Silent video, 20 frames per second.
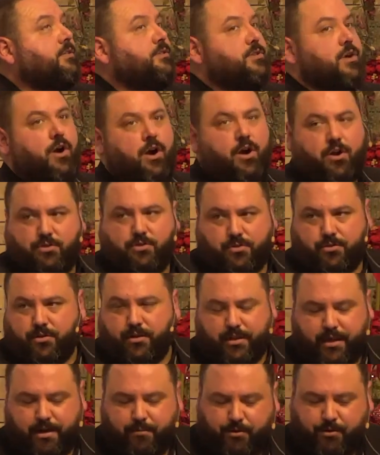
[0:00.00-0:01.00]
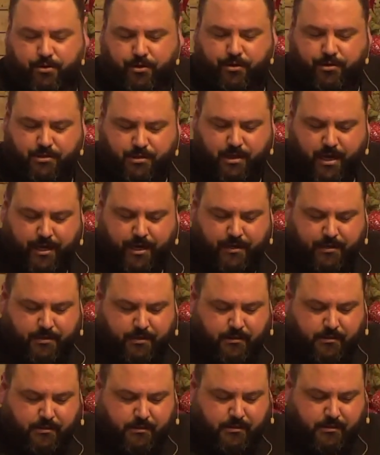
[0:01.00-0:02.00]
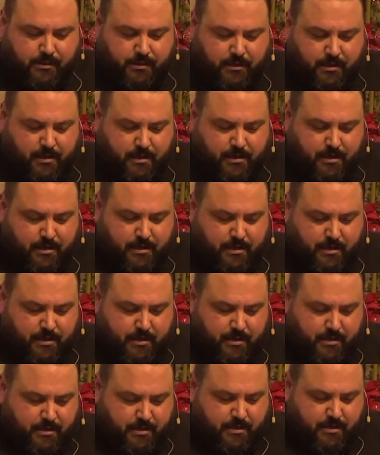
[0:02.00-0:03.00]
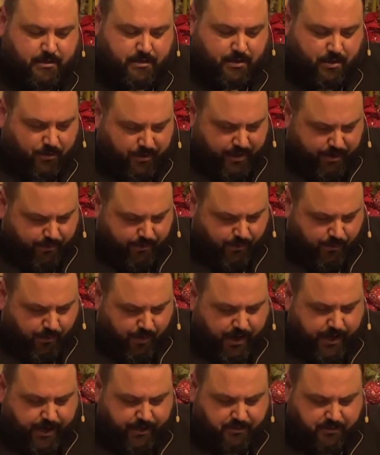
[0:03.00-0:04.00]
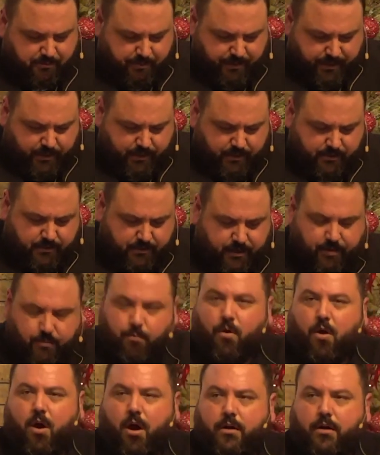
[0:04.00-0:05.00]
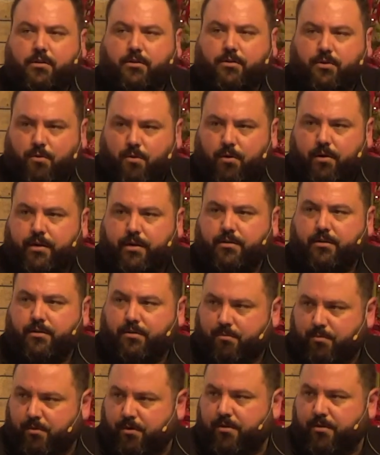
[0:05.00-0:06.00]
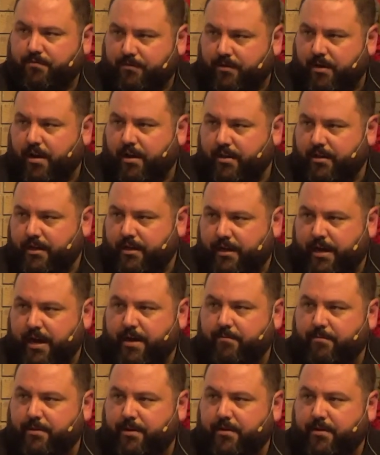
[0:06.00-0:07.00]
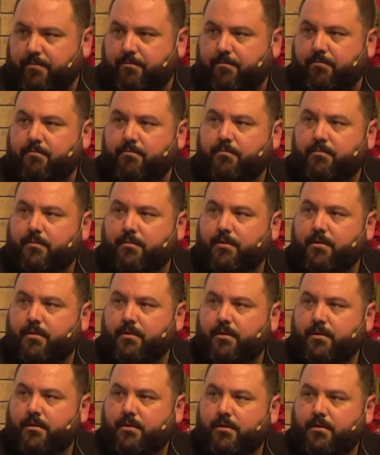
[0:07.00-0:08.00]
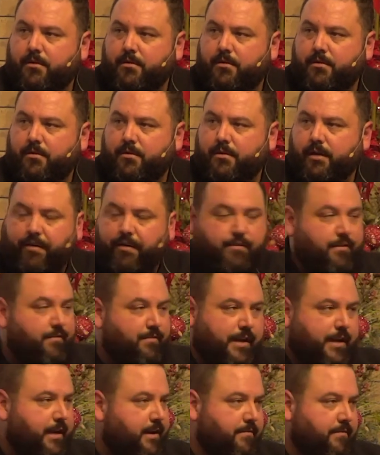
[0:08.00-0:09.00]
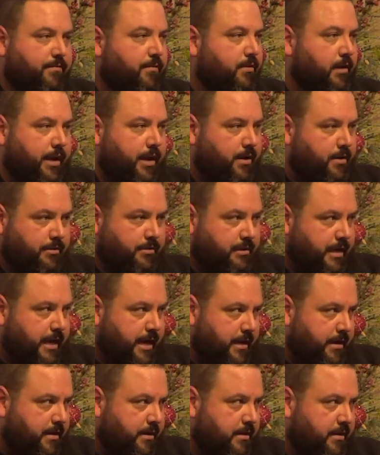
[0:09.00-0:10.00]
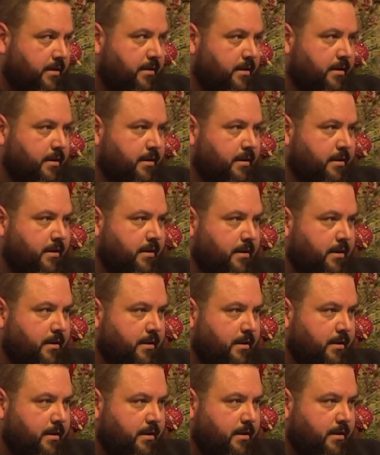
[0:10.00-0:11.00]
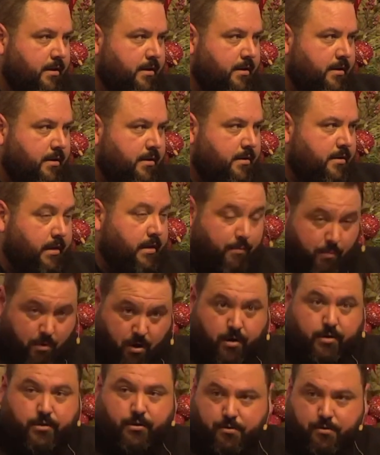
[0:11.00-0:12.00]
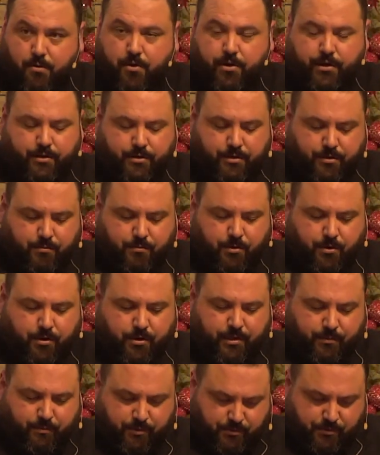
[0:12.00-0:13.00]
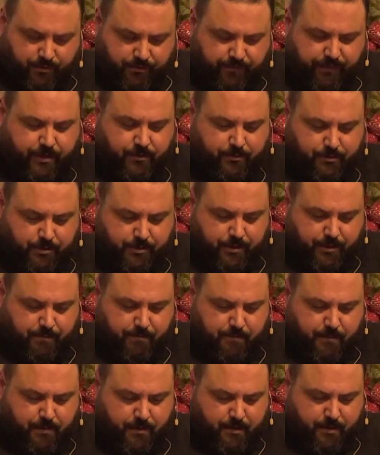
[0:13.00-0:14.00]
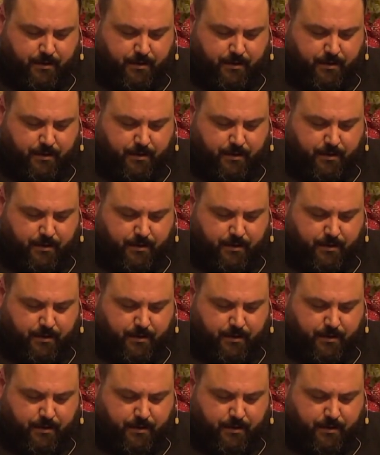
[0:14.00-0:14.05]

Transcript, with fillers: stars or that they were good scientists. No, they were wise because they walked according to the word of God that came to them, even if they didn't fully understand it. They walked according to the word that was revealed to them.